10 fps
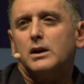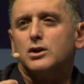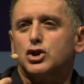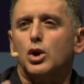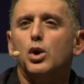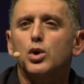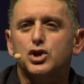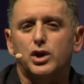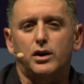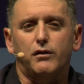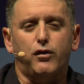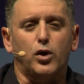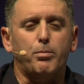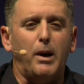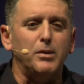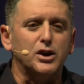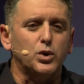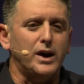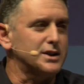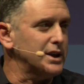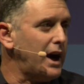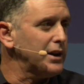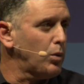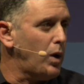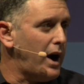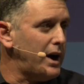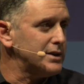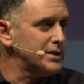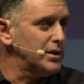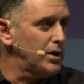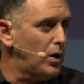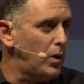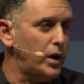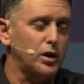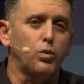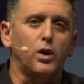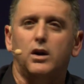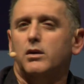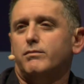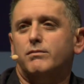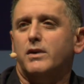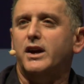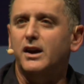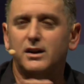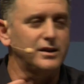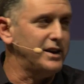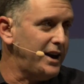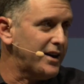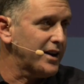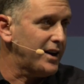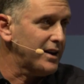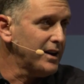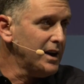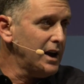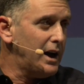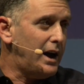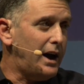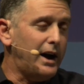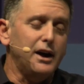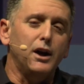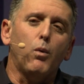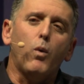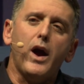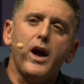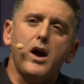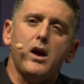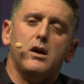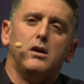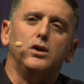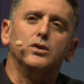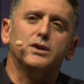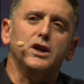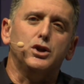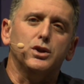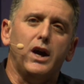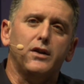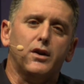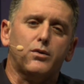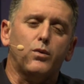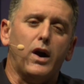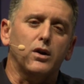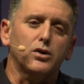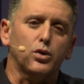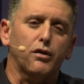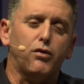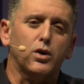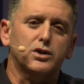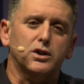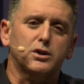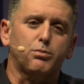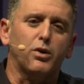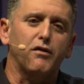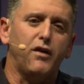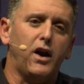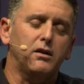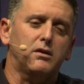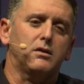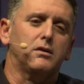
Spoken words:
solution for public transit. Otherwise, you know, it will kill the area. In a way, you see today that regulatory forces prevent